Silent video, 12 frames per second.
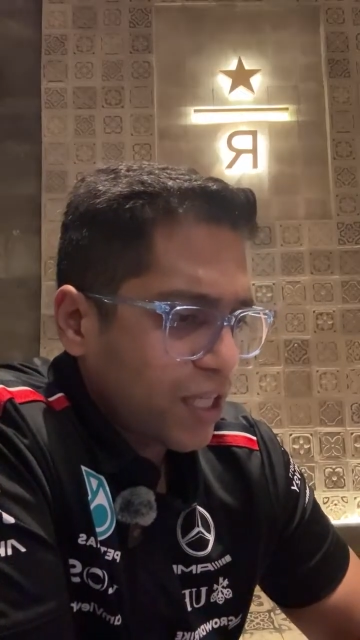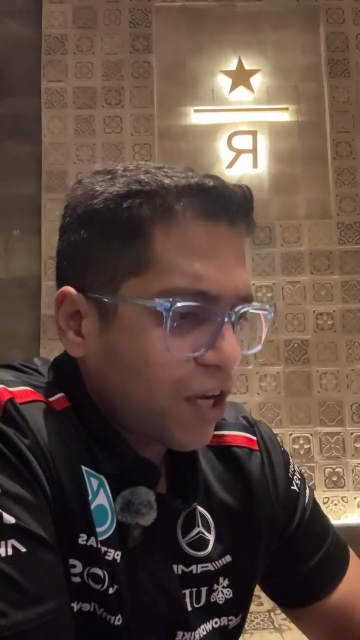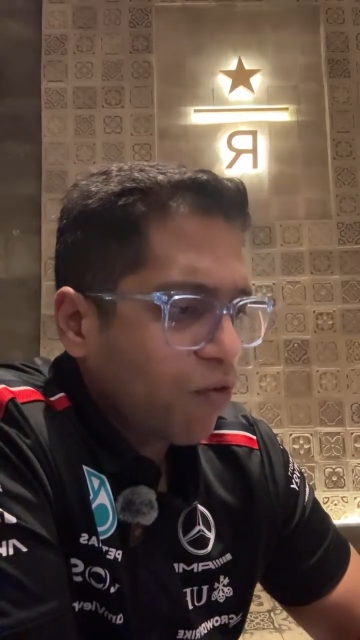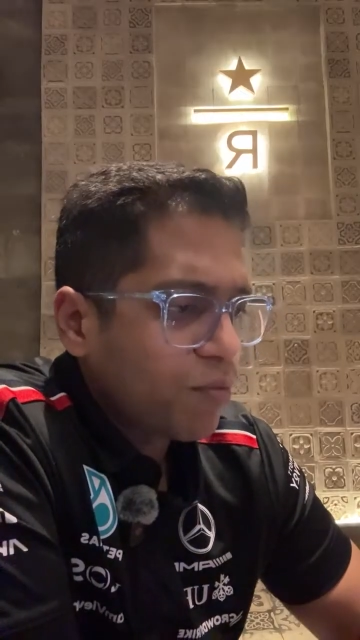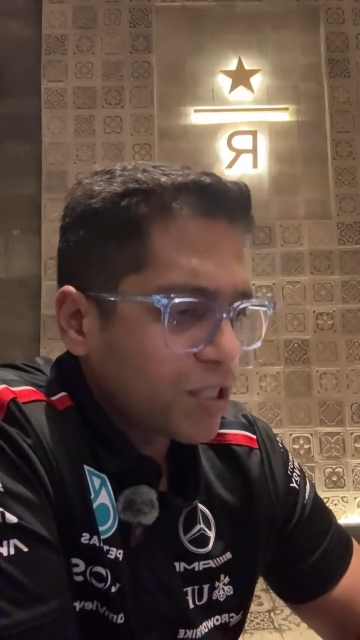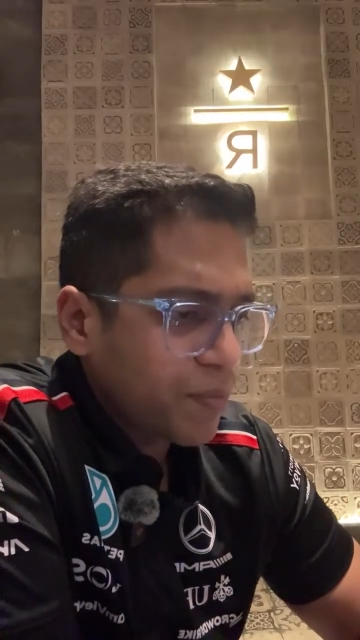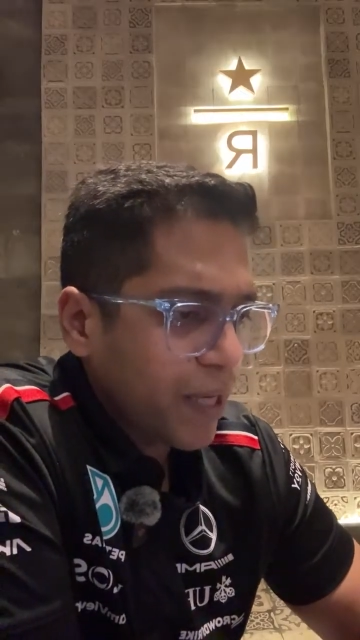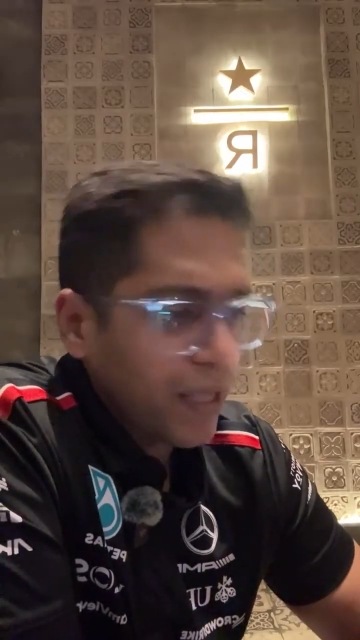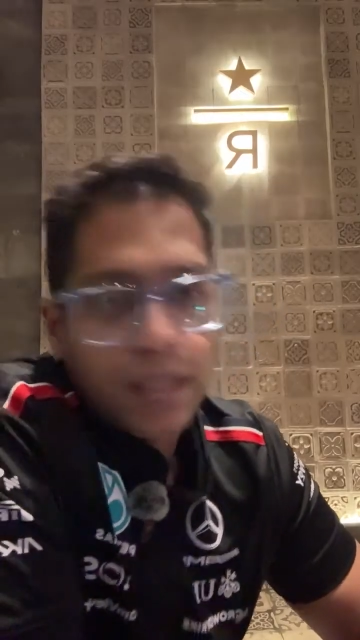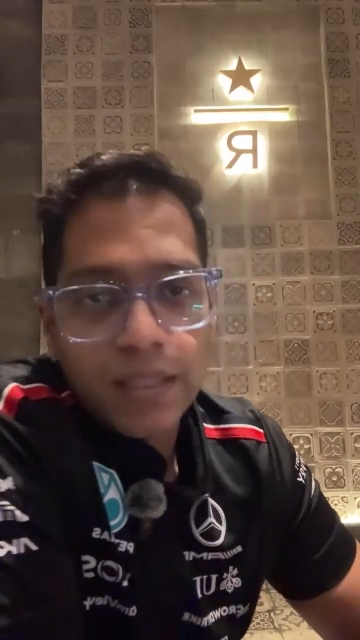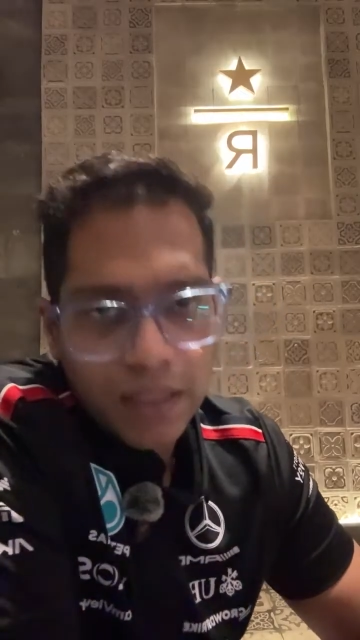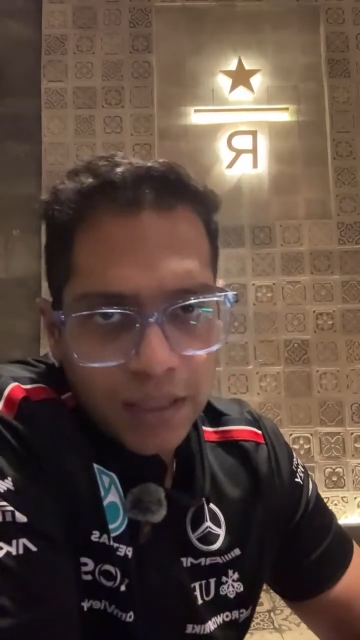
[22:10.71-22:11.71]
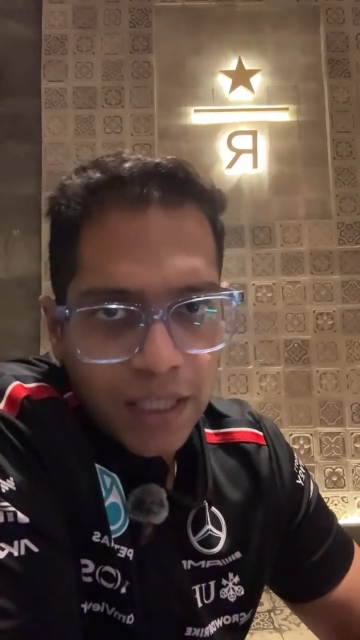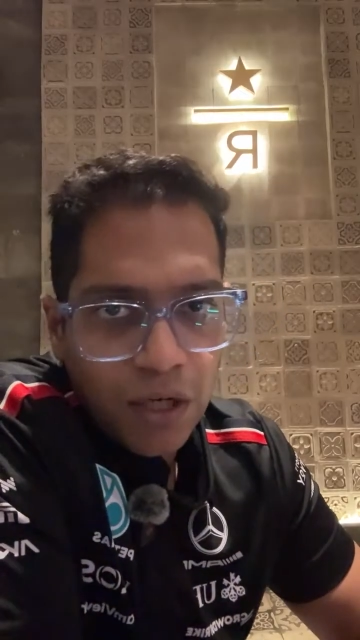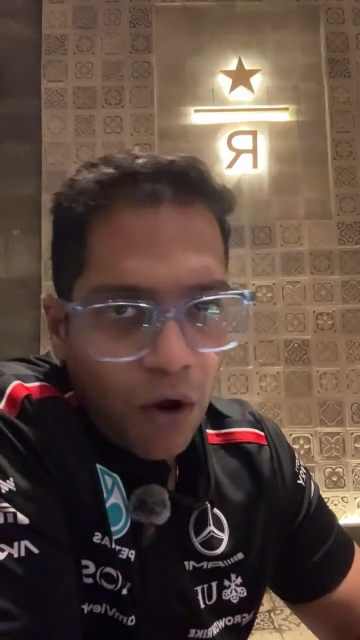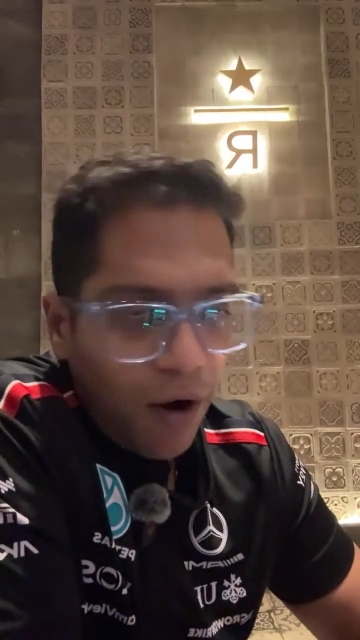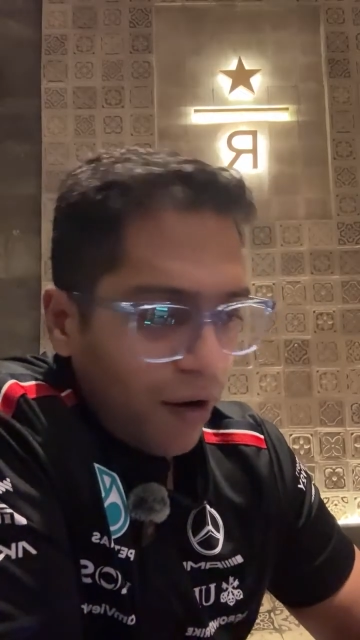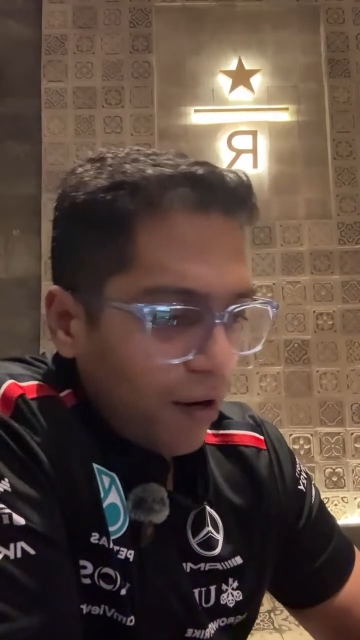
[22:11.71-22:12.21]
government spending, this is
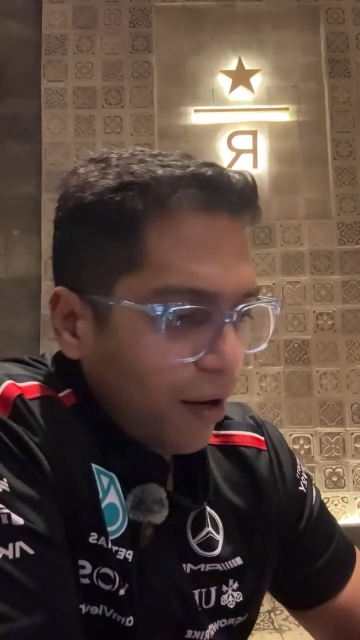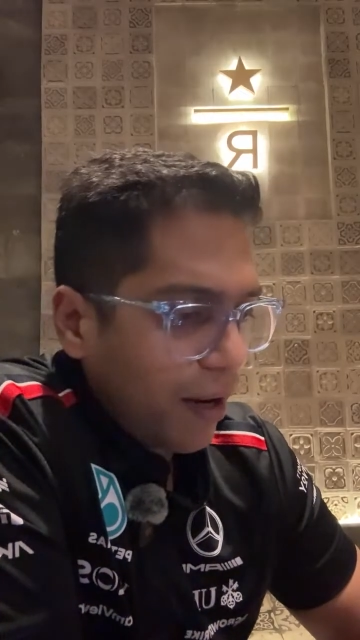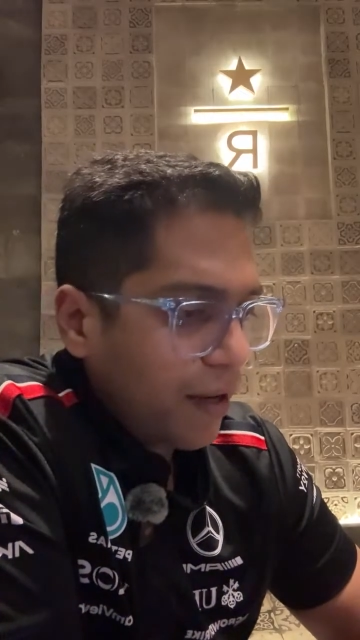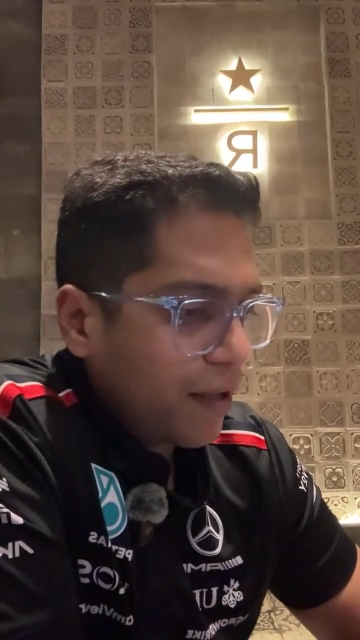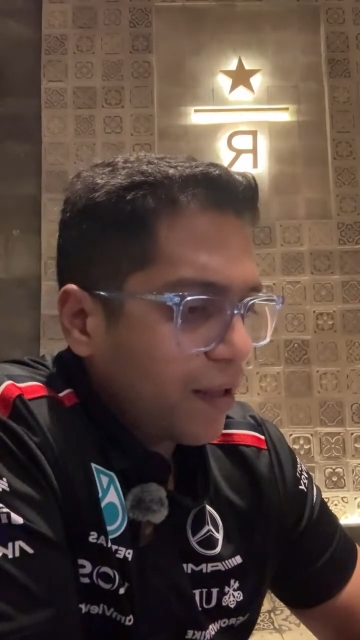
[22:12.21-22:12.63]
Elon, right?